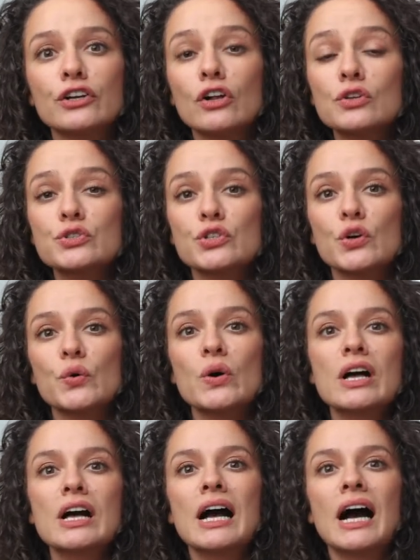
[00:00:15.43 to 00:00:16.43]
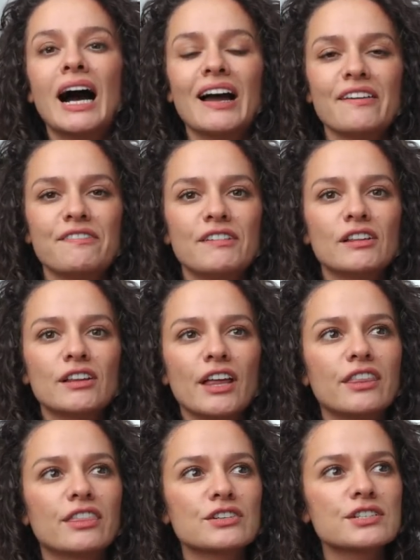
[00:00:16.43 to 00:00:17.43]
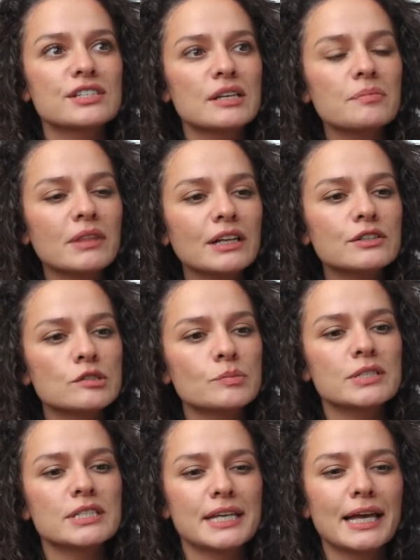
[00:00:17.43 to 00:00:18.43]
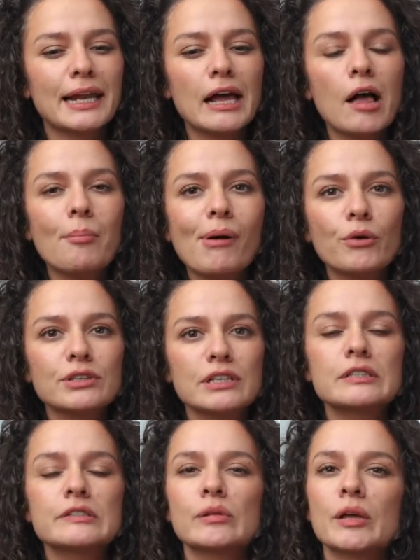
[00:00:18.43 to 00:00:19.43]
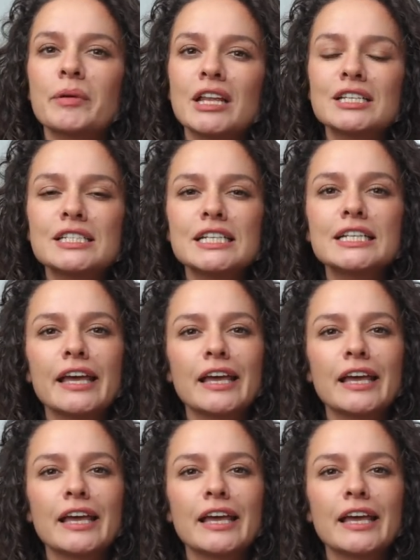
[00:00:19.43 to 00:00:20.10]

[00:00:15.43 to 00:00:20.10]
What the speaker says: And also, I feel like there's something to be said about implementing